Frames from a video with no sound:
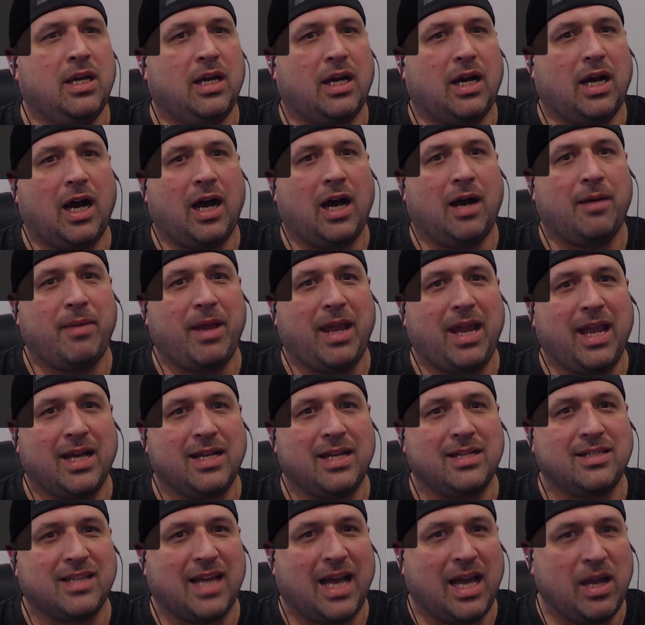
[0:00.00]

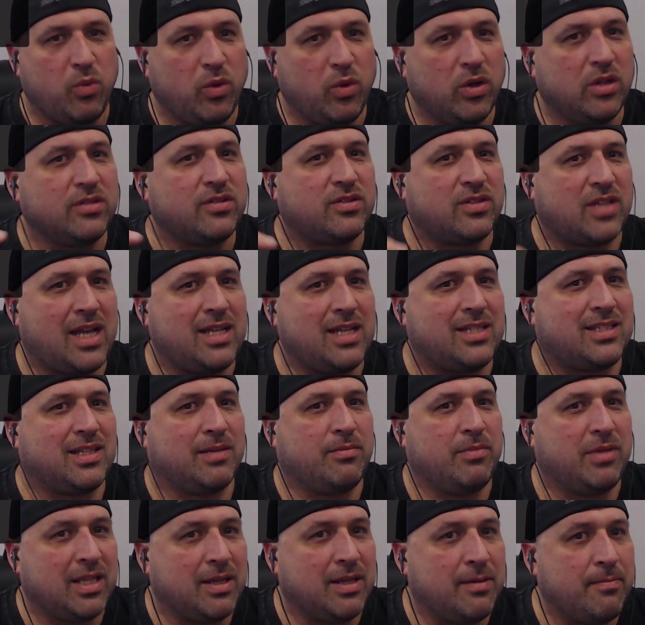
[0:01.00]
And I will say some
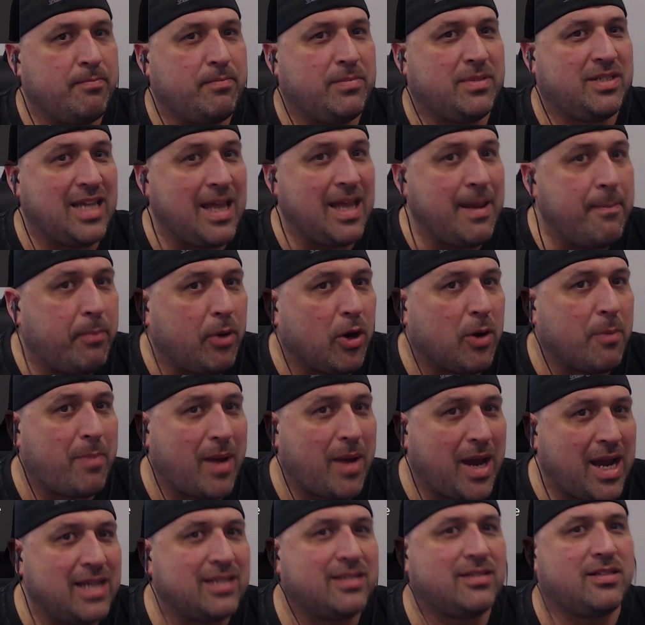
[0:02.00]
of the deeper
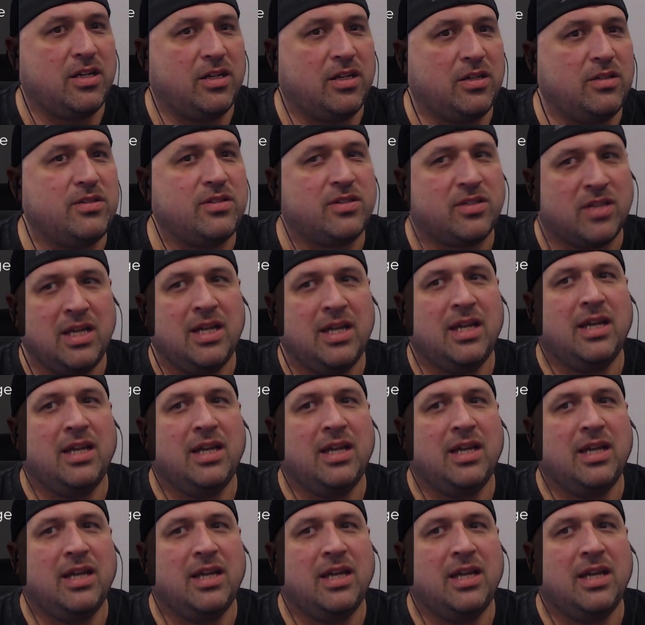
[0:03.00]
bass notes,